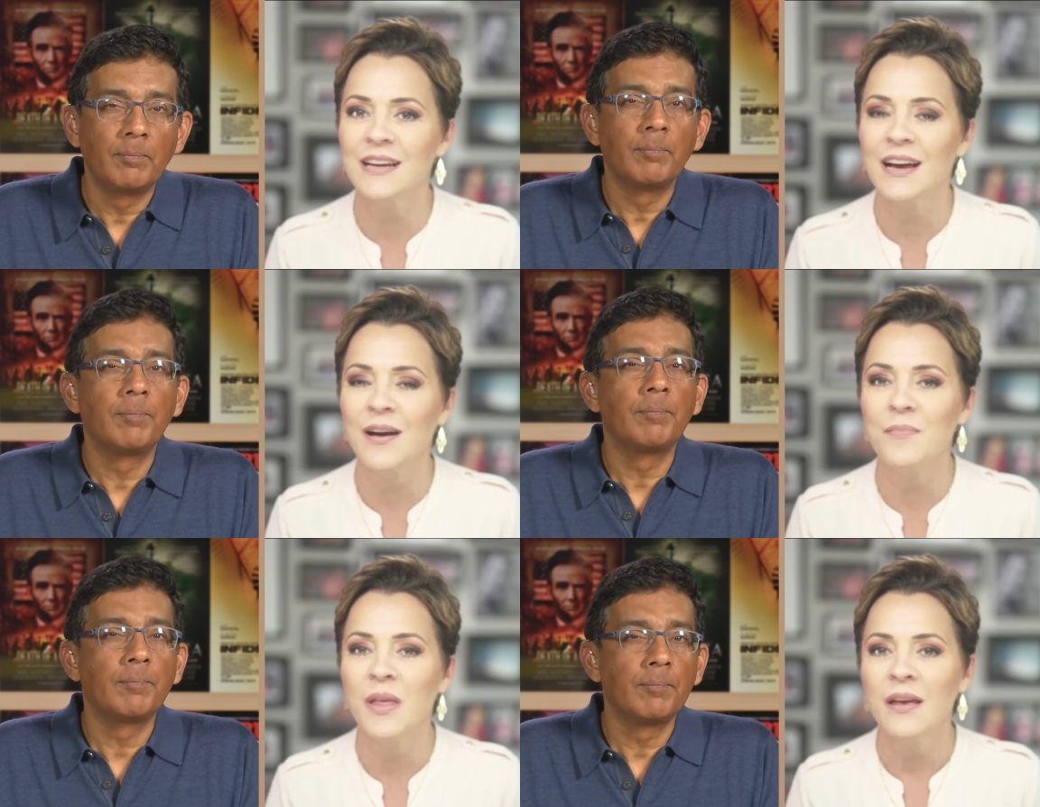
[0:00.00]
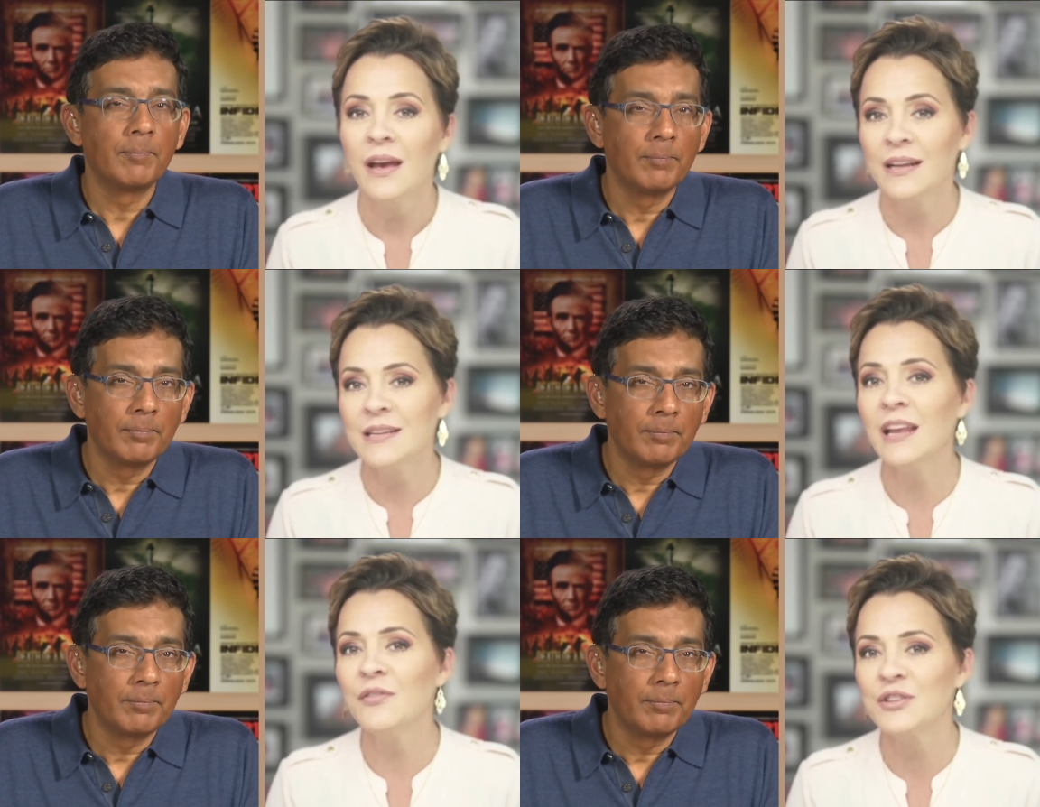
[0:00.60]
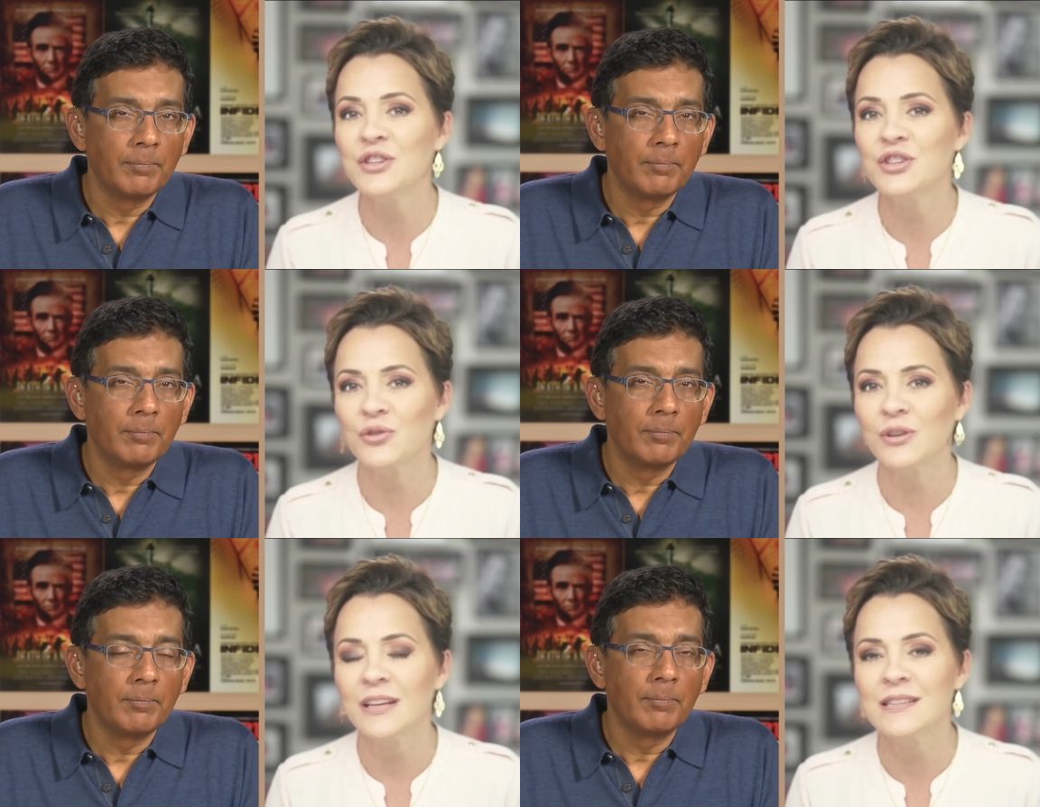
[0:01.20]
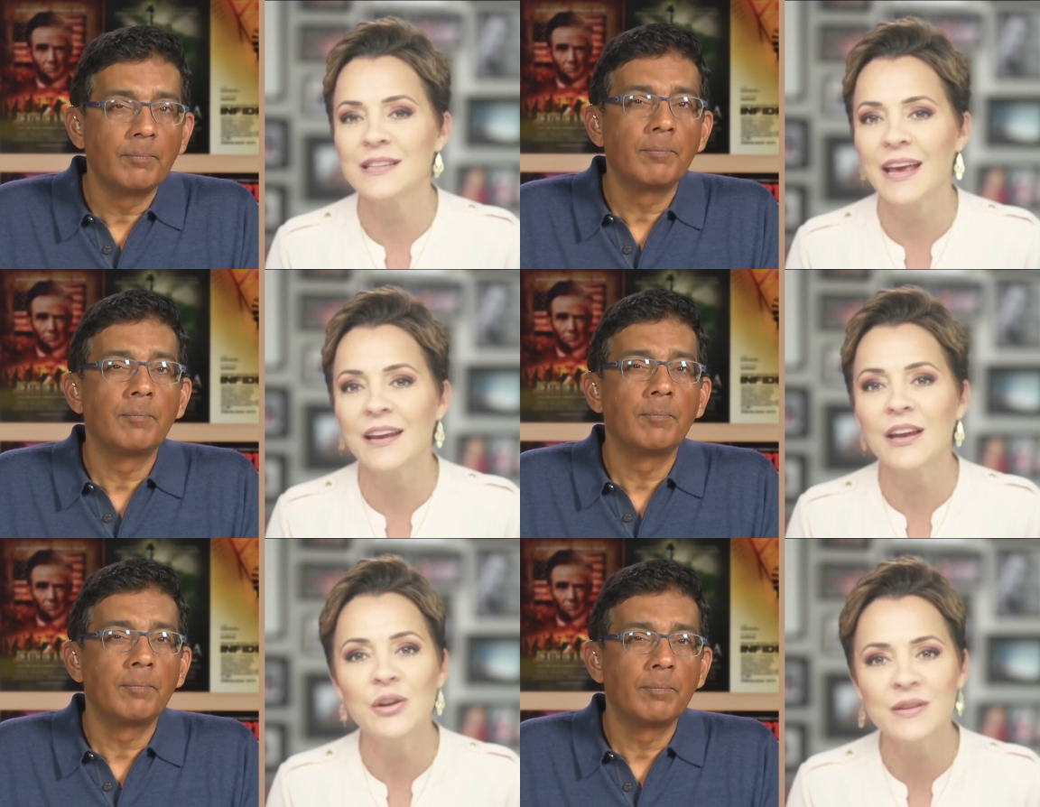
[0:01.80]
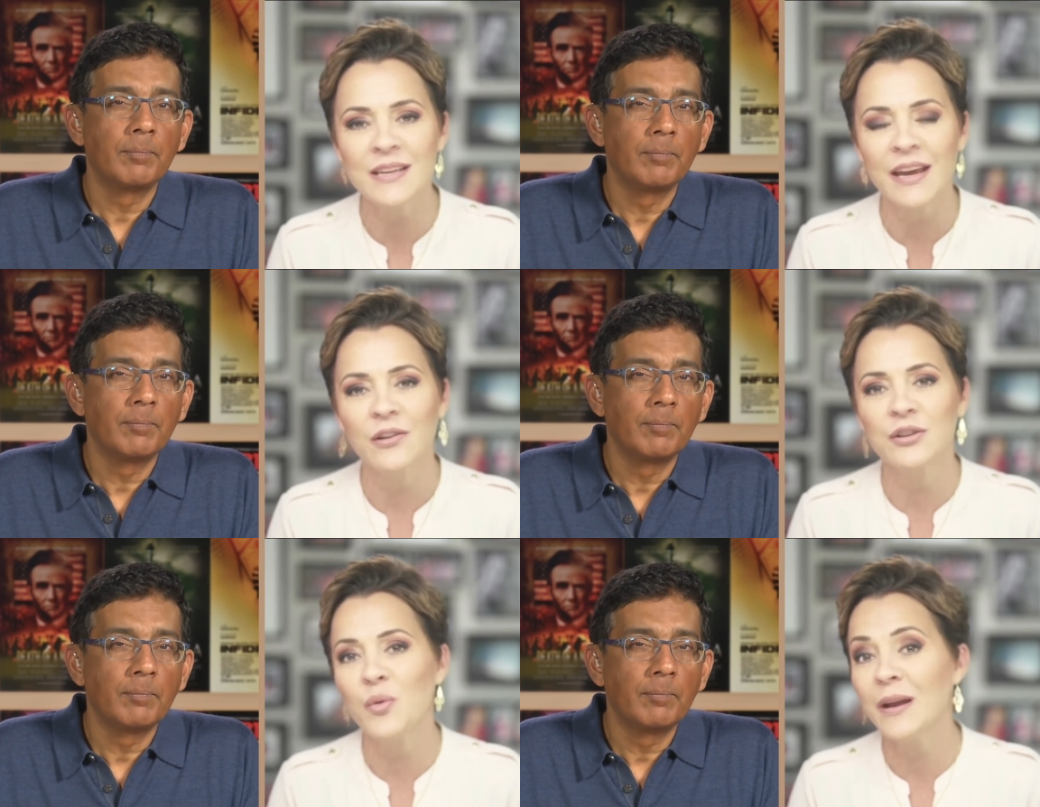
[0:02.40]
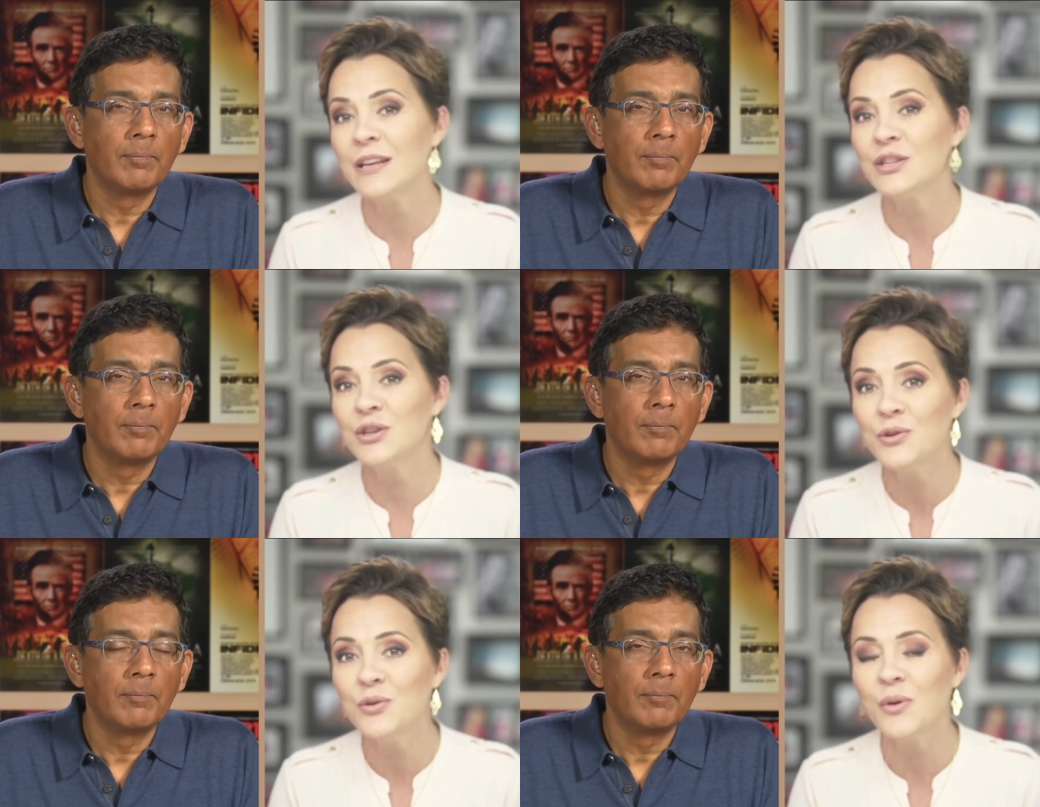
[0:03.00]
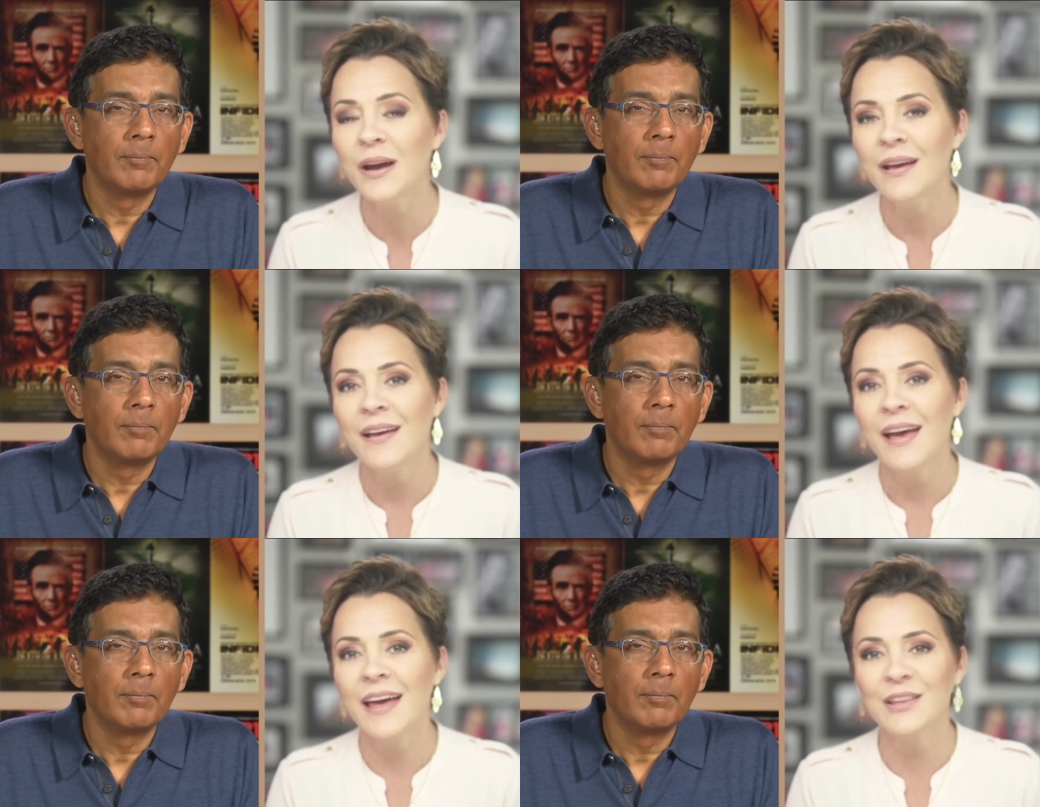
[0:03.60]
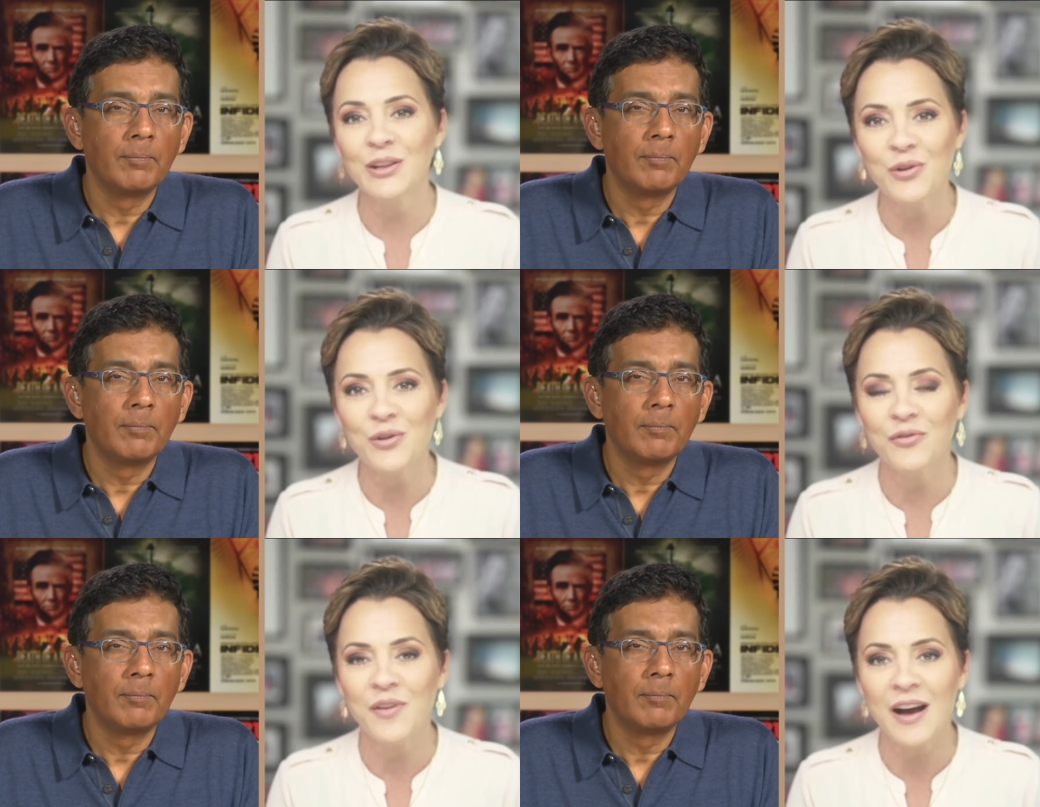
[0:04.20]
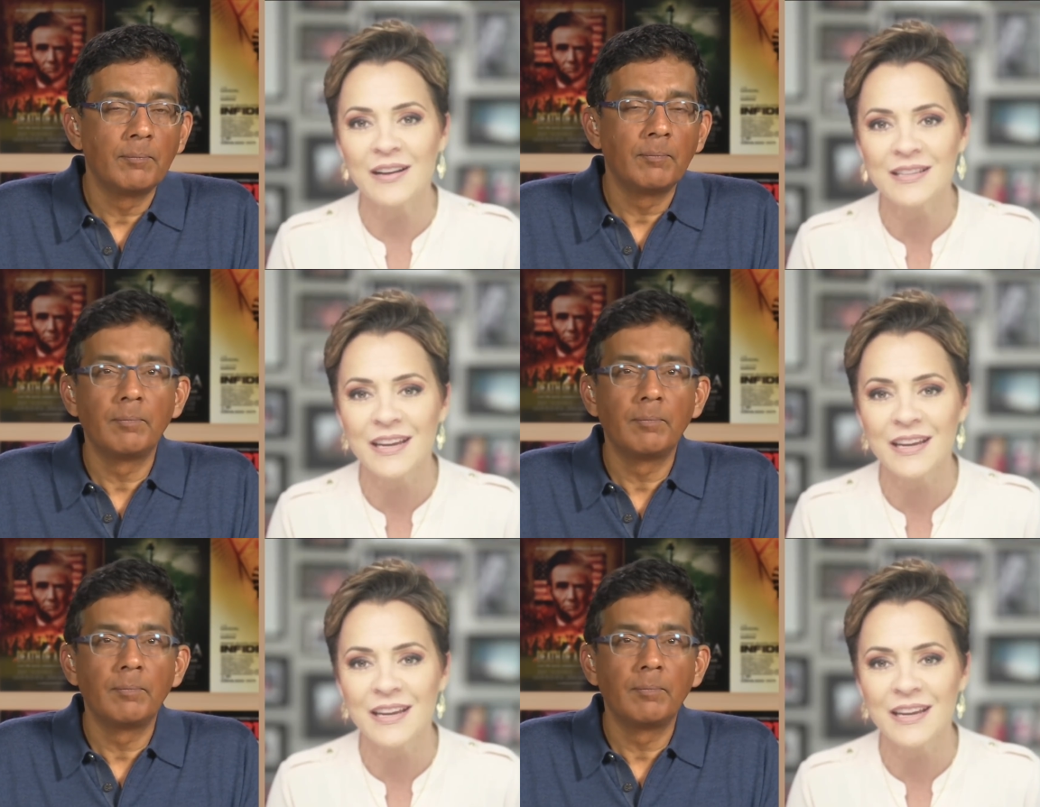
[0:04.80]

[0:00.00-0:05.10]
Speaker 1: a television journalist and a news anchor, 22 at the local Fox